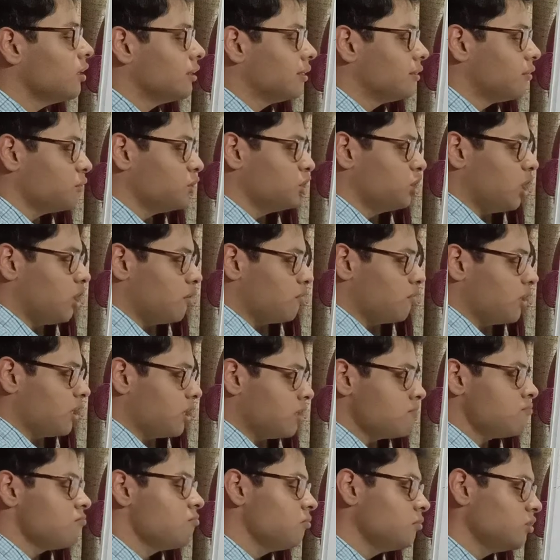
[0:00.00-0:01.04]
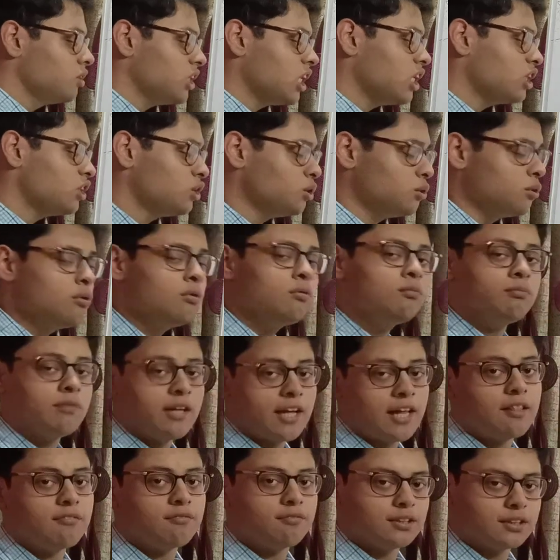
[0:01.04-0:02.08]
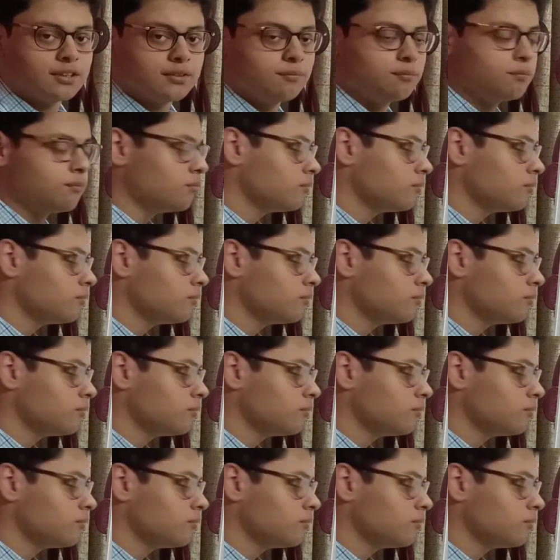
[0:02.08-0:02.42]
So "je" verb changed to "il" verb.